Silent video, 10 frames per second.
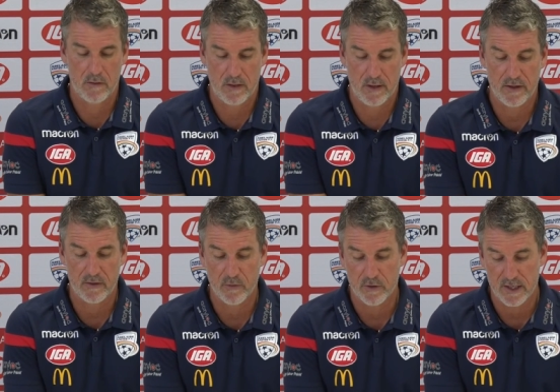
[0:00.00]
I think
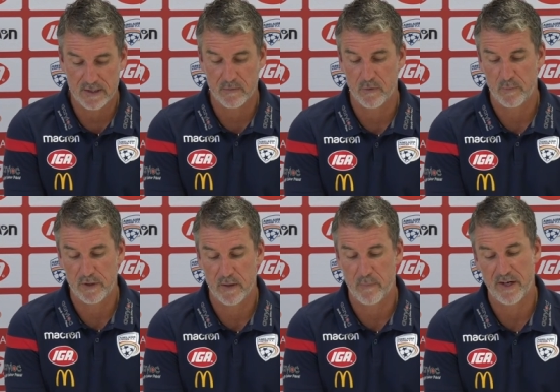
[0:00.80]
Newcastle would be
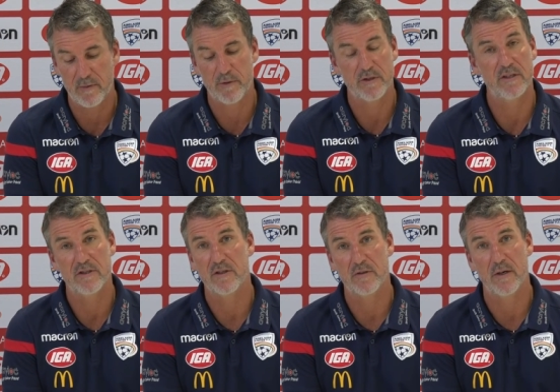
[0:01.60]
in a better
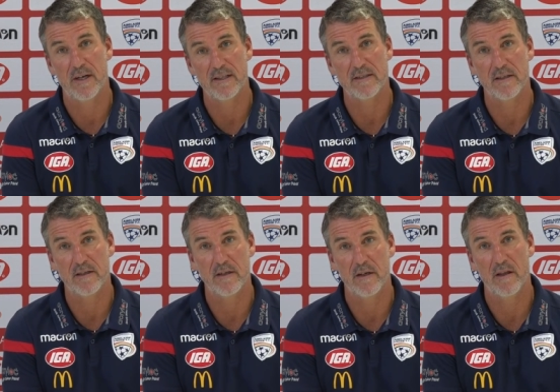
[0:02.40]
position to answer
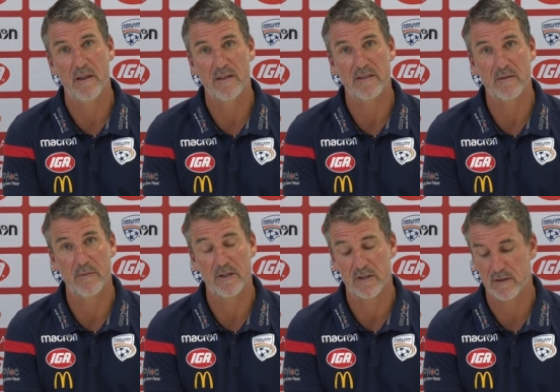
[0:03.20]
this
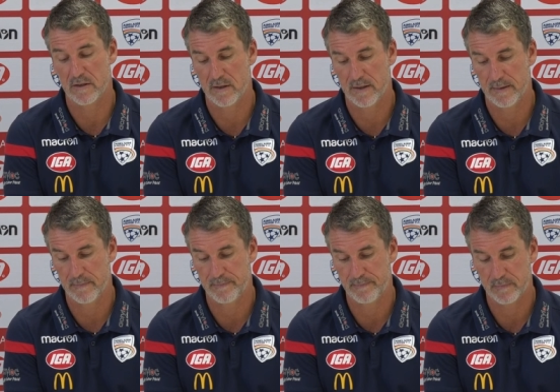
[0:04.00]
question.
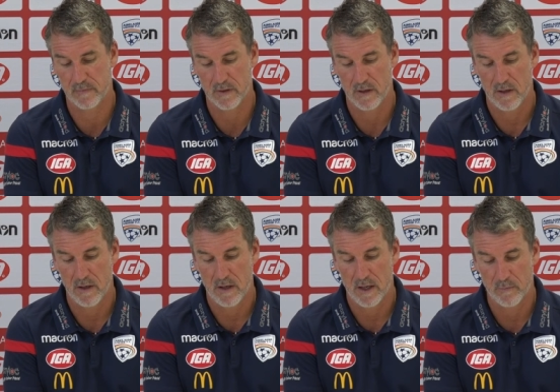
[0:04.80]

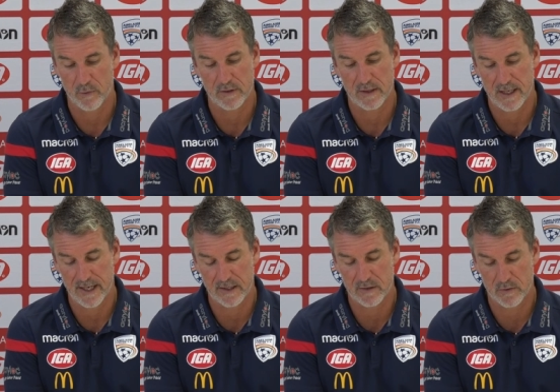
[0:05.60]
I wouldn't
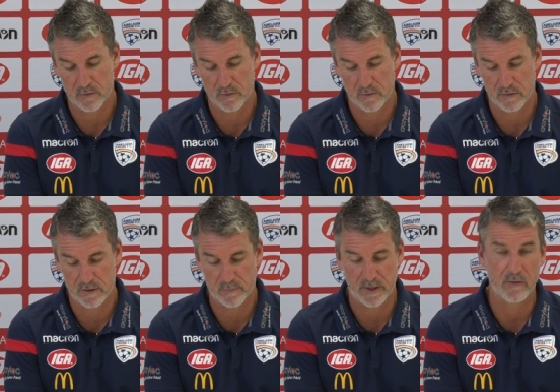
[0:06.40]
like to
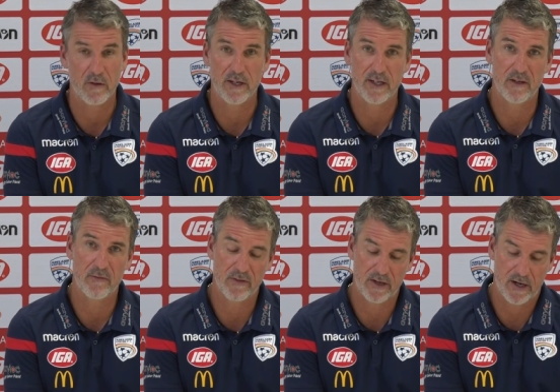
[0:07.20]
speculate
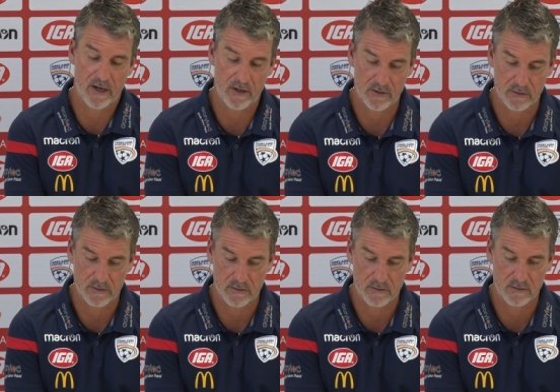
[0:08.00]
if they
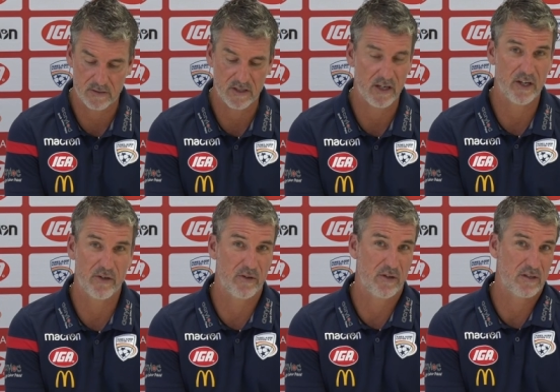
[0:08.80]
are tired
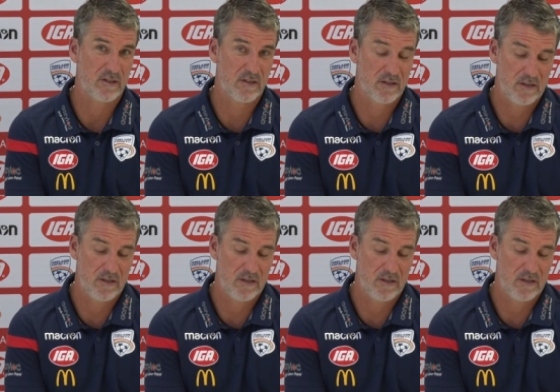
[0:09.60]
or not.